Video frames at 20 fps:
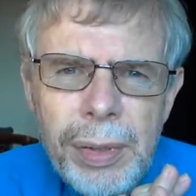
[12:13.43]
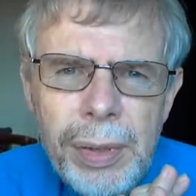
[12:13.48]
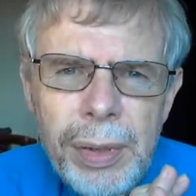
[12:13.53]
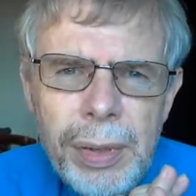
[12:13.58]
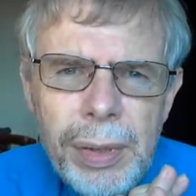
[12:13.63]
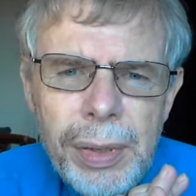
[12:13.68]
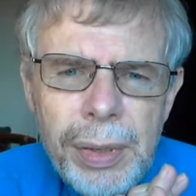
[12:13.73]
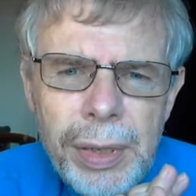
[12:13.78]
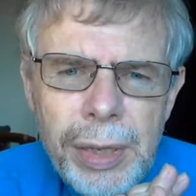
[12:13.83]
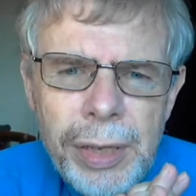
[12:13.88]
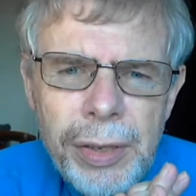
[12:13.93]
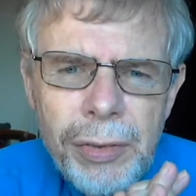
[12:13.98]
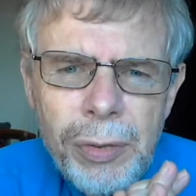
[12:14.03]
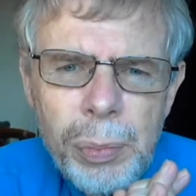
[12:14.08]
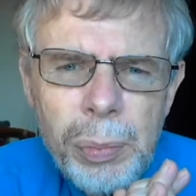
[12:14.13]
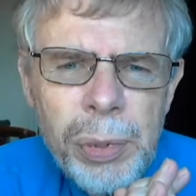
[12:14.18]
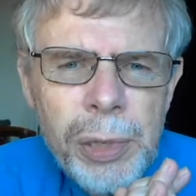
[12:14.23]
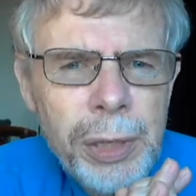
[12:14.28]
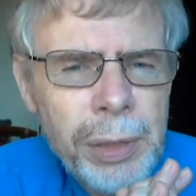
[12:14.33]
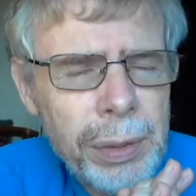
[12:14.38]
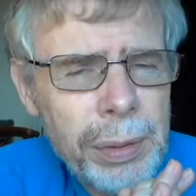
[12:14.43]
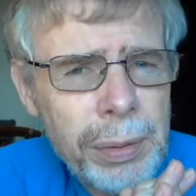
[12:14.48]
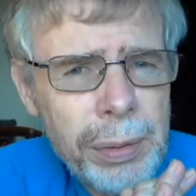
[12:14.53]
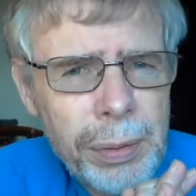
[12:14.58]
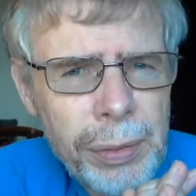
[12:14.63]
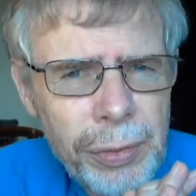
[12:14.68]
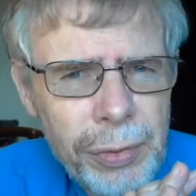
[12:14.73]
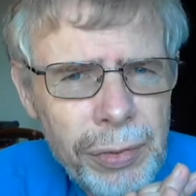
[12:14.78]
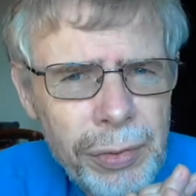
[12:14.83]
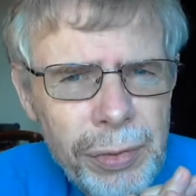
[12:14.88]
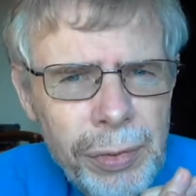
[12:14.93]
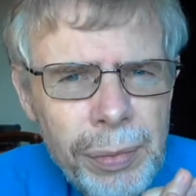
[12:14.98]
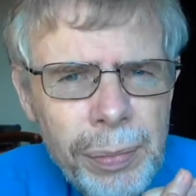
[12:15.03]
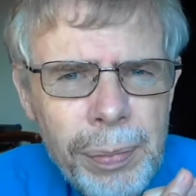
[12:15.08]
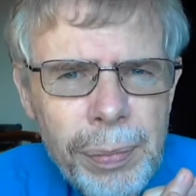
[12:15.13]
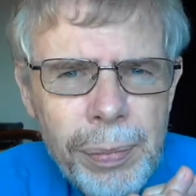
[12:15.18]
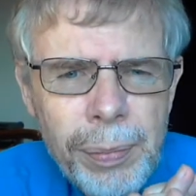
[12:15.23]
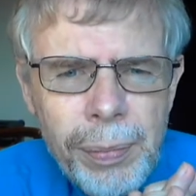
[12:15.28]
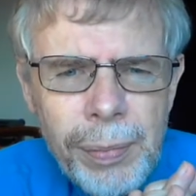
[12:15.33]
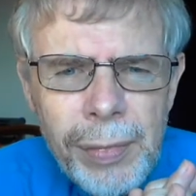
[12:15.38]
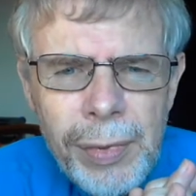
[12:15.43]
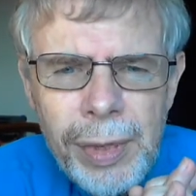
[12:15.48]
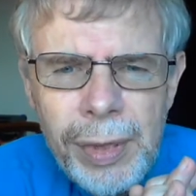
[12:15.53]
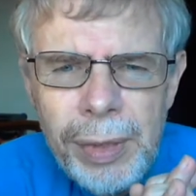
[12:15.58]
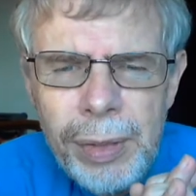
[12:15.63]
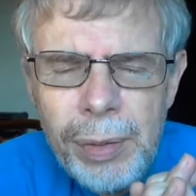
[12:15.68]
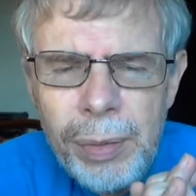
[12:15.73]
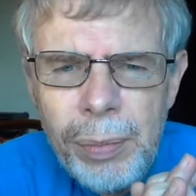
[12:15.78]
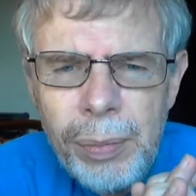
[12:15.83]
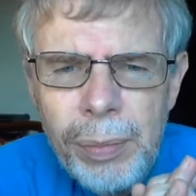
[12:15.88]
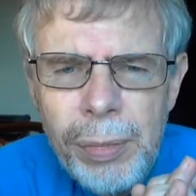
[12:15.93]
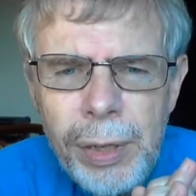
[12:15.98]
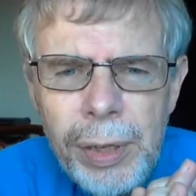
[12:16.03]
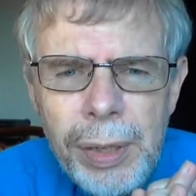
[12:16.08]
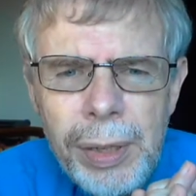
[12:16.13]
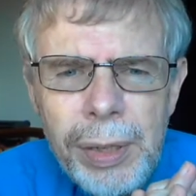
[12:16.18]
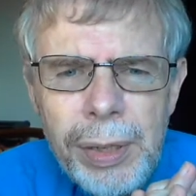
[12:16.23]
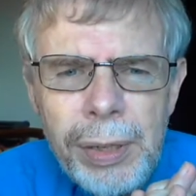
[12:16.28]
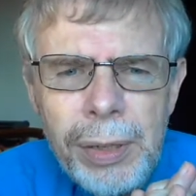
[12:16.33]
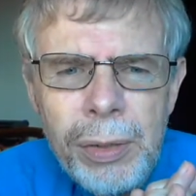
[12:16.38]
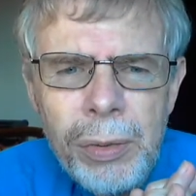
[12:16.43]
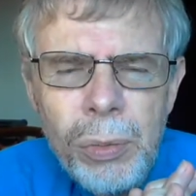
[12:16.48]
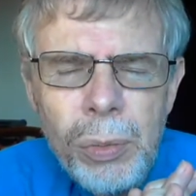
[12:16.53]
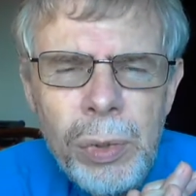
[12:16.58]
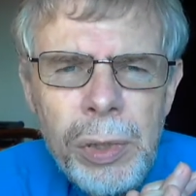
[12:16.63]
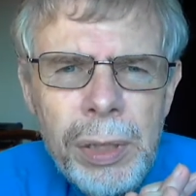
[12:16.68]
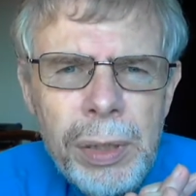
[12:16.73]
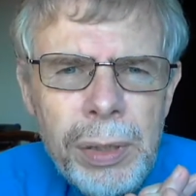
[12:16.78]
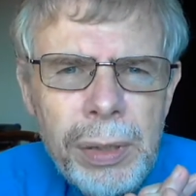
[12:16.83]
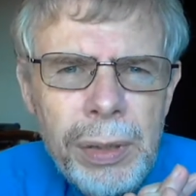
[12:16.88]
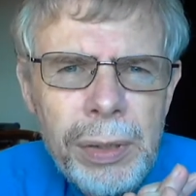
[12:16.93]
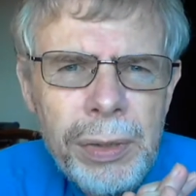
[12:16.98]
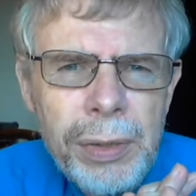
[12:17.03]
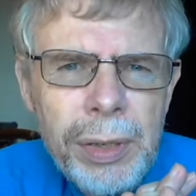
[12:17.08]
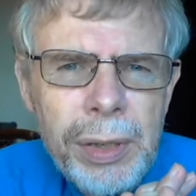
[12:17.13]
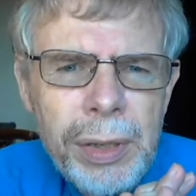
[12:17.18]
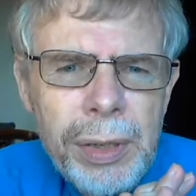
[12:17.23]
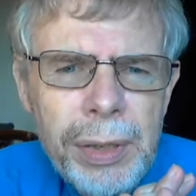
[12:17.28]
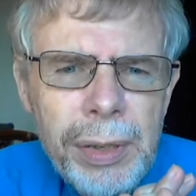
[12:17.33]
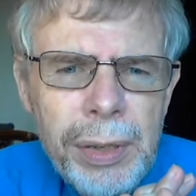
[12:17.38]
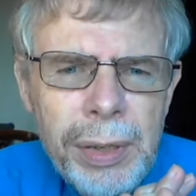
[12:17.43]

uh, is opposed by a world that